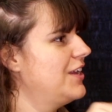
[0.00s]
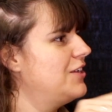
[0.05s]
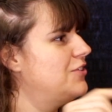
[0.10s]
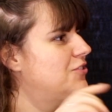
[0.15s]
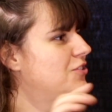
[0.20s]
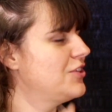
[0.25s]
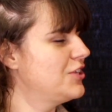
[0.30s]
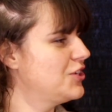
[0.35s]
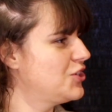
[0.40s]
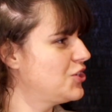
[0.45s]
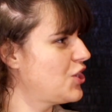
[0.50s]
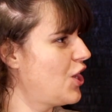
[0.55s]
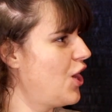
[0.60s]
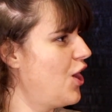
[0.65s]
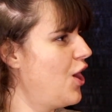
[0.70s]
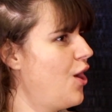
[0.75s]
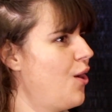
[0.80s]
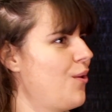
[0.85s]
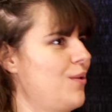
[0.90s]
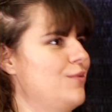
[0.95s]
You do the
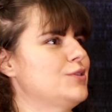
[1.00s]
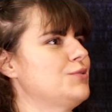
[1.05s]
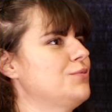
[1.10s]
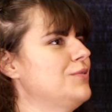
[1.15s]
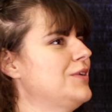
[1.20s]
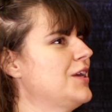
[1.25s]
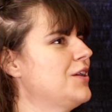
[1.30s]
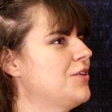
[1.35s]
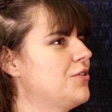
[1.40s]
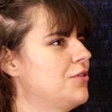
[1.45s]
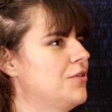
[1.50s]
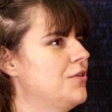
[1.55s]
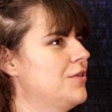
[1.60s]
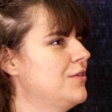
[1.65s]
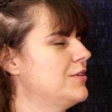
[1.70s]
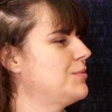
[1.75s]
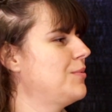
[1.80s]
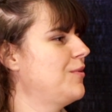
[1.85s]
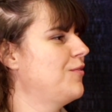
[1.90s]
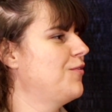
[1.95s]
show. It was really cool.
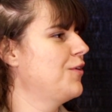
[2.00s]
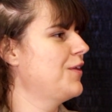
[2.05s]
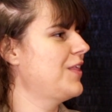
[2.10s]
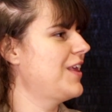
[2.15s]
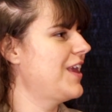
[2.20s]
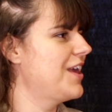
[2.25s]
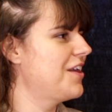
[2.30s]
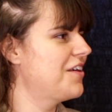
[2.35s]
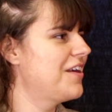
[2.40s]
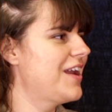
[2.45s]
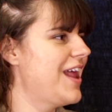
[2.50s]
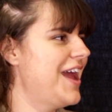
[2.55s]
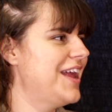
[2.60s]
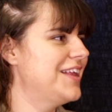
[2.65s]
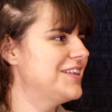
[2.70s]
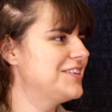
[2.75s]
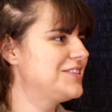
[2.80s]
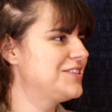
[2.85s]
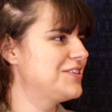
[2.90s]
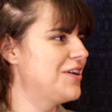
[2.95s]
It was before the
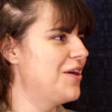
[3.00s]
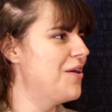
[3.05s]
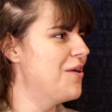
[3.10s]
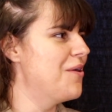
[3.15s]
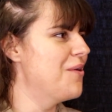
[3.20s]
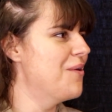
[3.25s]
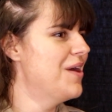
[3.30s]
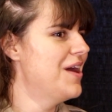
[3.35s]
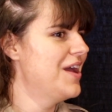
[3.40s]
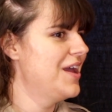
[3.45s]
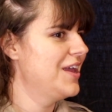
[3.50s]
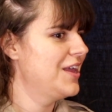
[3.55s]
internet, so